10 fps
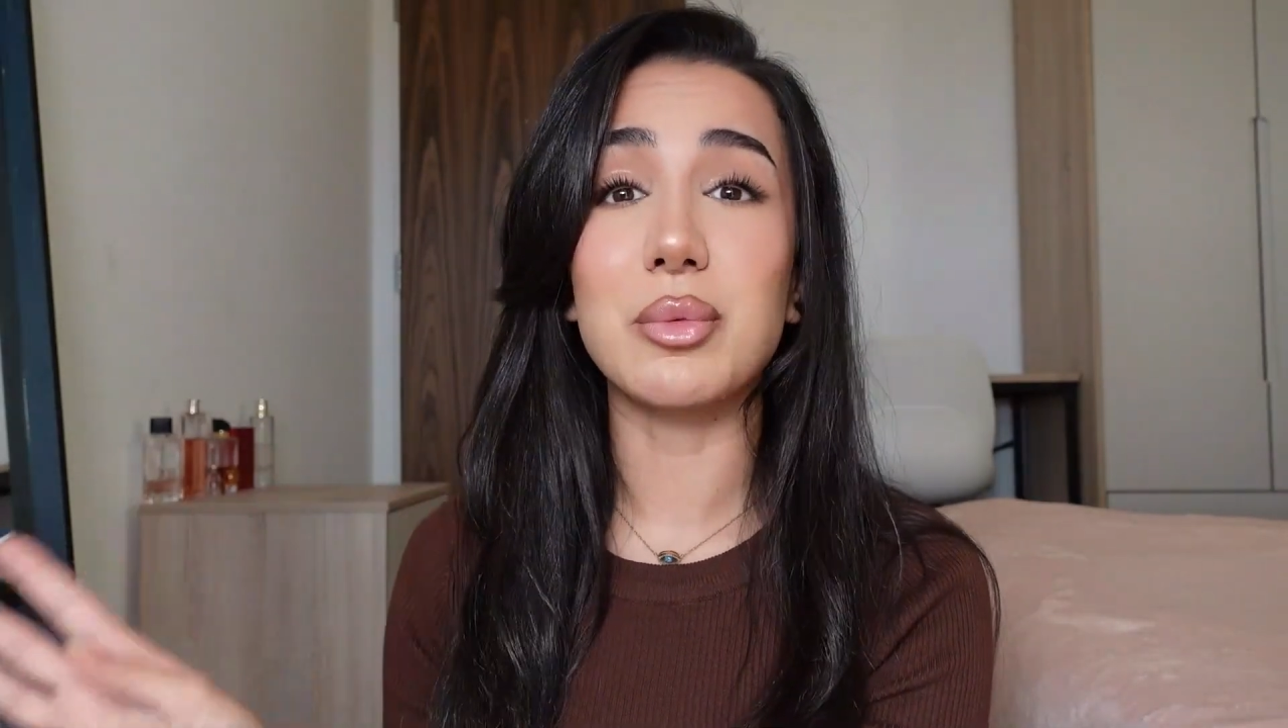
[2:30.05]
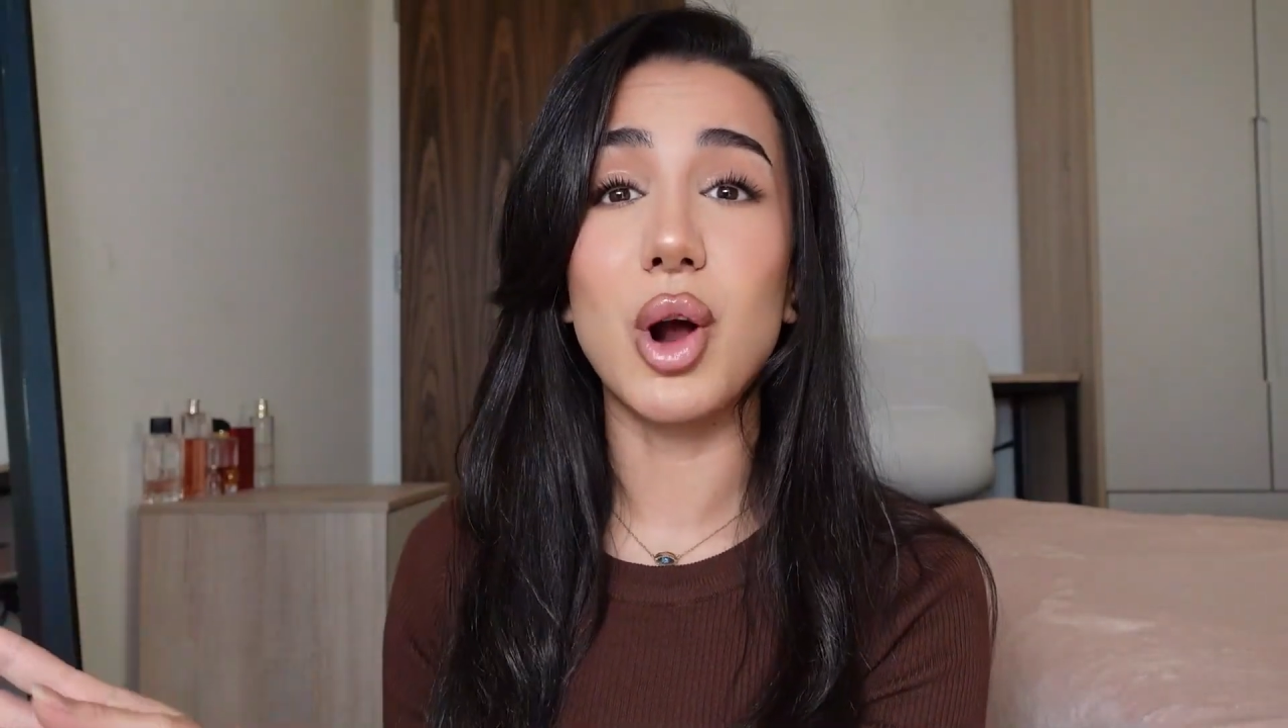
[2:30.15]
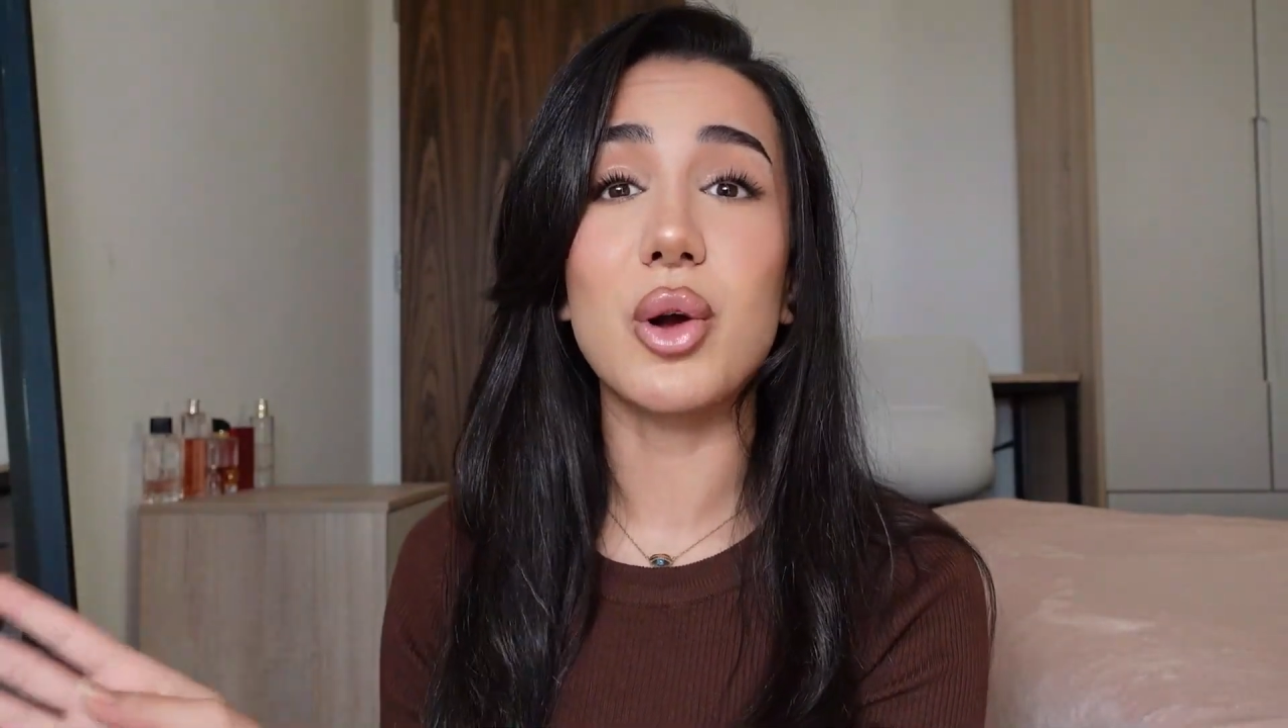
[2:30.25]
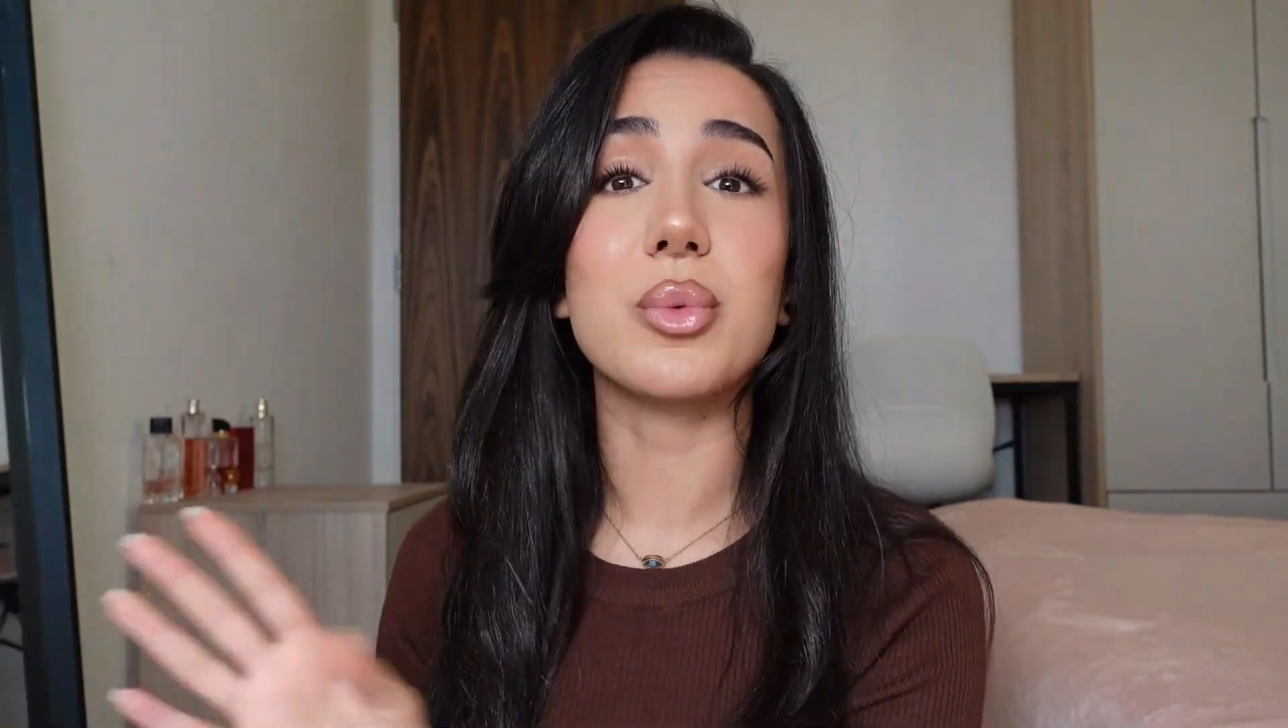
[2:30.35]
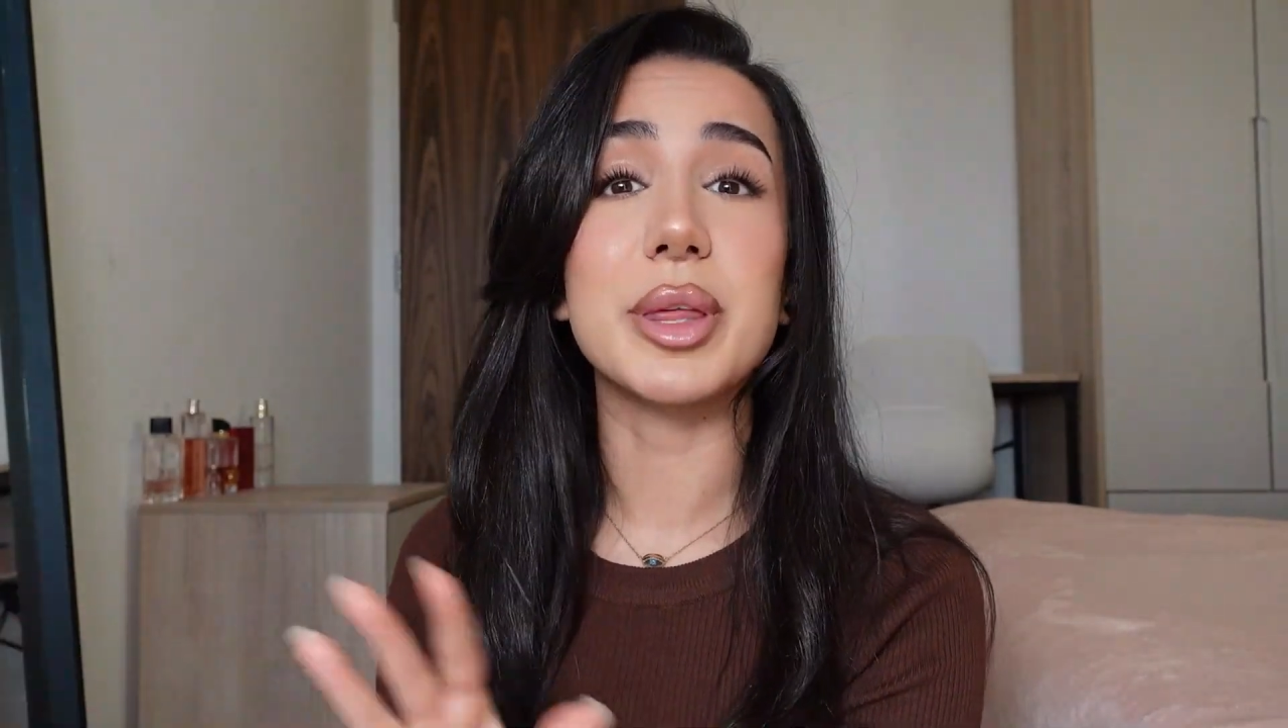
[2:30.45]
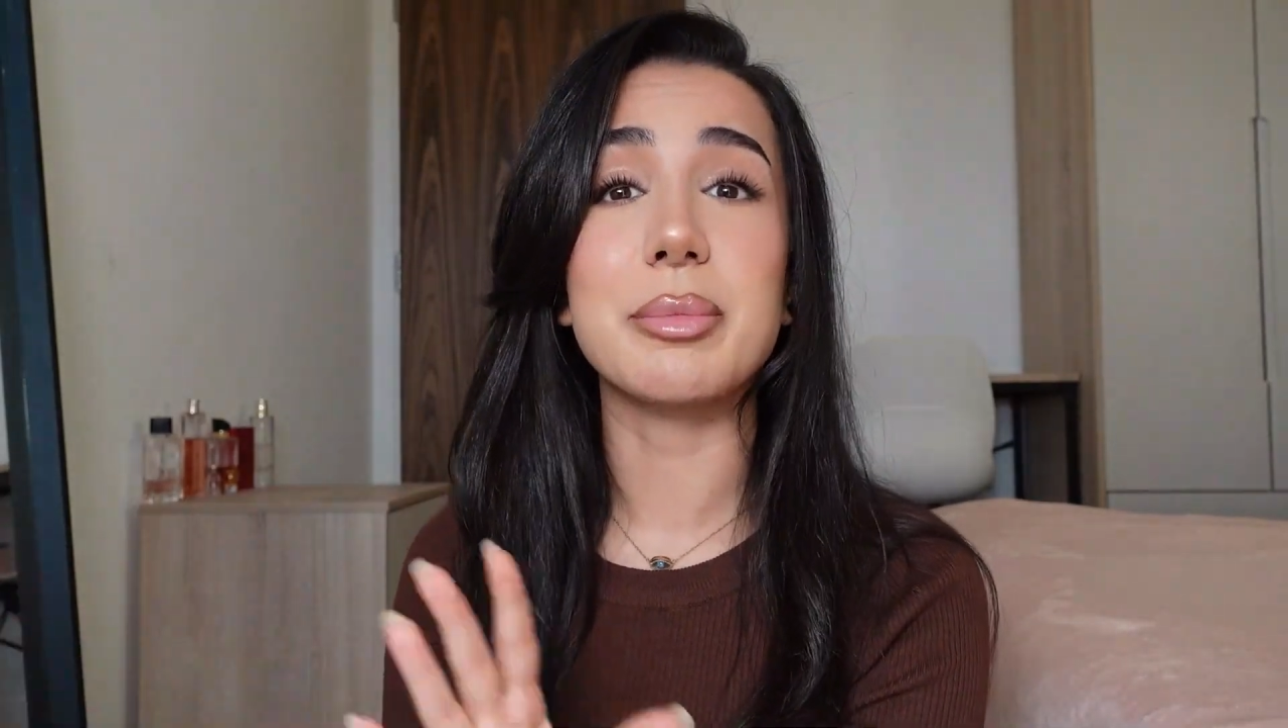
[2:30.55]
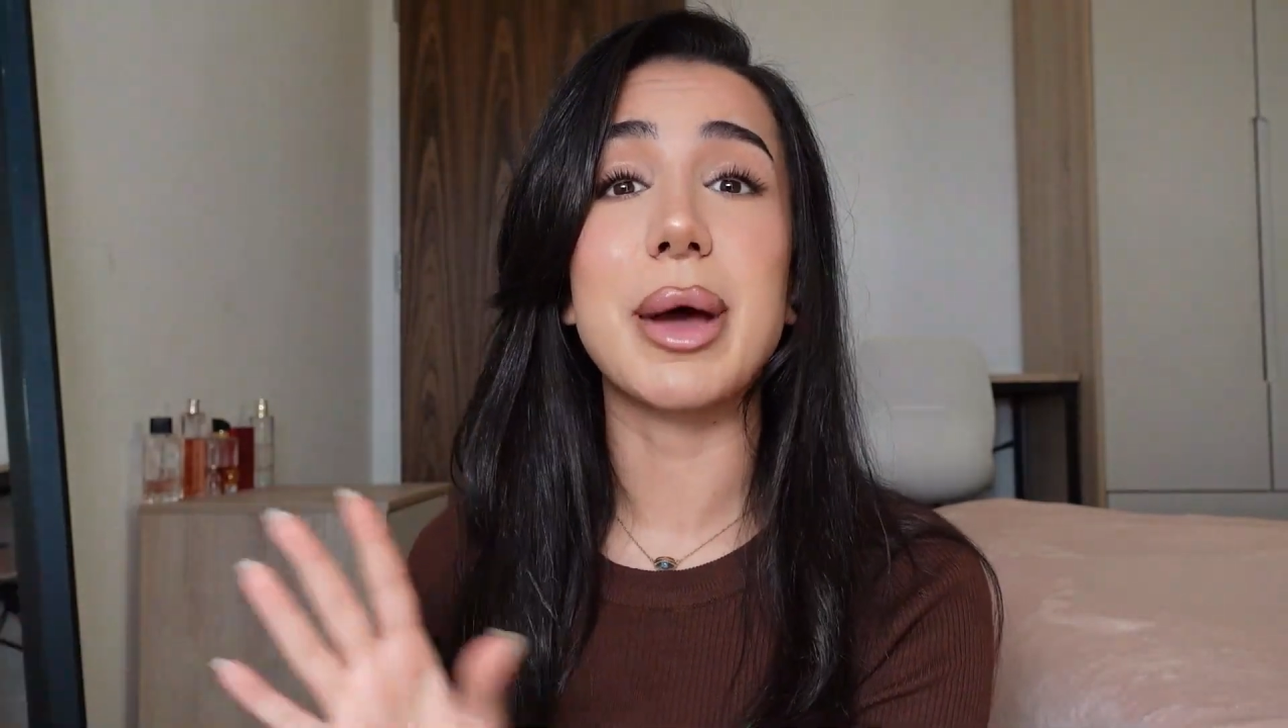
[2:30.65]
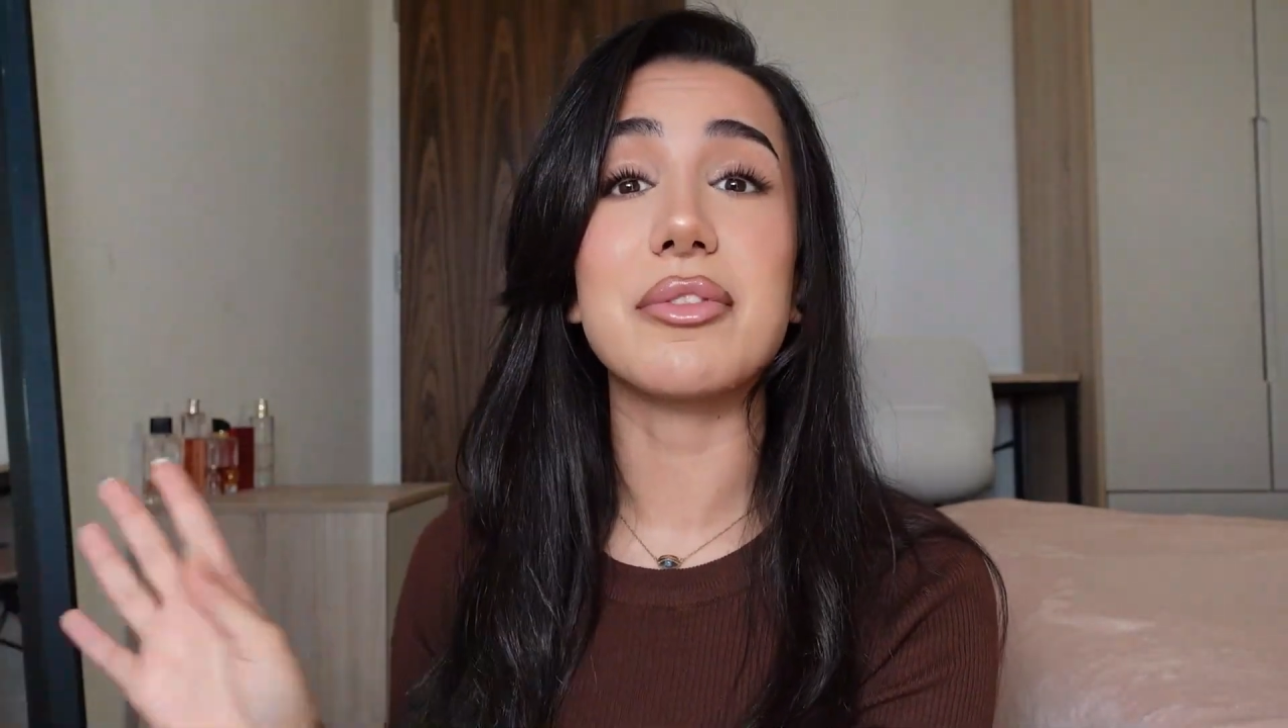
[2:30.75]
wrong with my